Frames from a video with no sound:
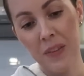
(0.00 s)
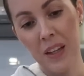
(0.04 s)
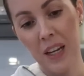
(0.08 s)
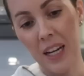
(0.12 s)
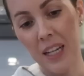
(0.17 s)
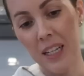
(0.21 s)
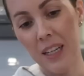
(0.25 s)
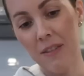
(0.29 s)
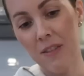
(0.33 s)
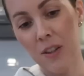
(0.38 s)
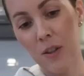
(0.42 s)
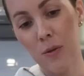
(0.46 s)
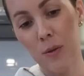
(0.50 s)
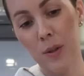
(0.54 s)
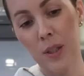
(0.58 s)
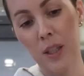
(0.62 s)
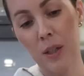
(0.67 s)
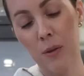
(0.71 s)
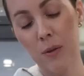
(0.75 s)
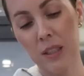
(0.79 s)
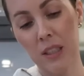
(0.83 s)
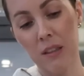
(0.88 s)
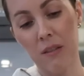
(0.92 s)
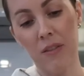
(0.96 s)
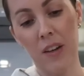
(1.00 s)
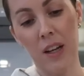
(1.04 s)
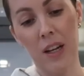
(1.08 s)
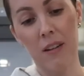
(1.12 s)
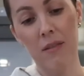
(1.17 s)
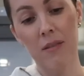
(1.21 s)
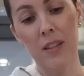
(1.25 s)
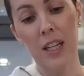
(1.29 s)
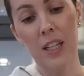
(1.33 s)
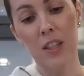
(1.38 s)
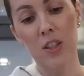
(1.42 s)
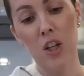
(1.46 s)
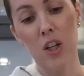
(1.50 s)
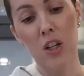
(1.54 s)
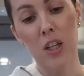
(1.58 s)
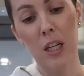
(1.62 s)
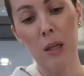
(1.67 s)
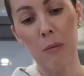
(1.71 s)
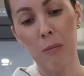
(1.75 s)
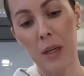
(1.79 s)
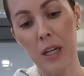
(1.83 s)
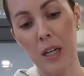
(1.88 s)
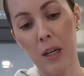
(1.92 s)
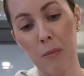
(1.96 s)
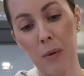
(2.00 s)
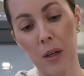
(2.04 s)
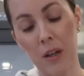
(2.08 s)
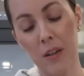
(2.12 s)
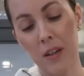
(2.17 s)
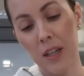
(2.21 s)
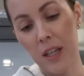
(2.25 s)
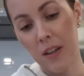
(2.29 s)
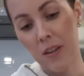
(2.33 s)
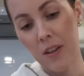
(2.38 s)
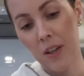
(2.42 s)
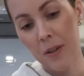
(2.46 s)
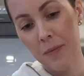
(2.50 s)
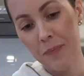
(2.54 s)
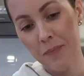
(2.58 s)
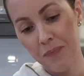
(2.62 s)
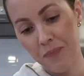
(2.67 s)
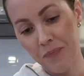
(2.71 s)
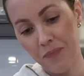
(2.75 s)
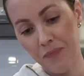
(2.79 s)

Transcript: I never really was a fan of like chunky peanut butter either.